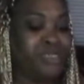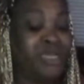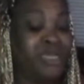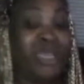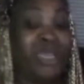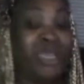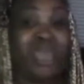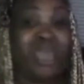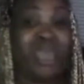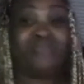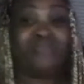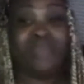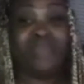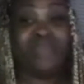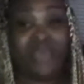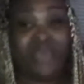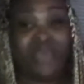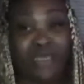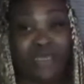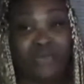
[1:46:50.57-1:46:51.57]
And
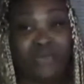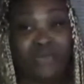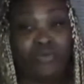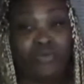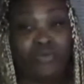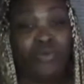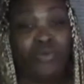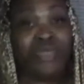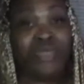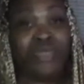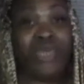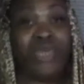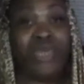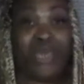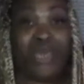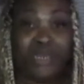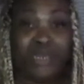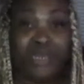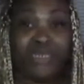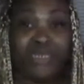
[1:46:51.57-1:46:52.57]
then when
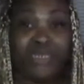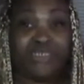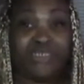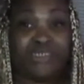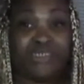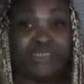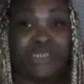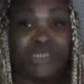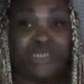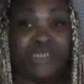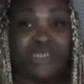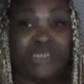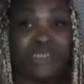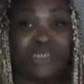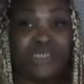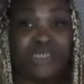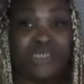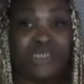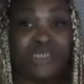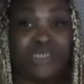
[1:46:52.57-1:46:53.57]
Candace, she kept
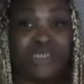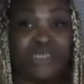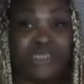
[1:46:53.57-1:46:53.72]
trying to yell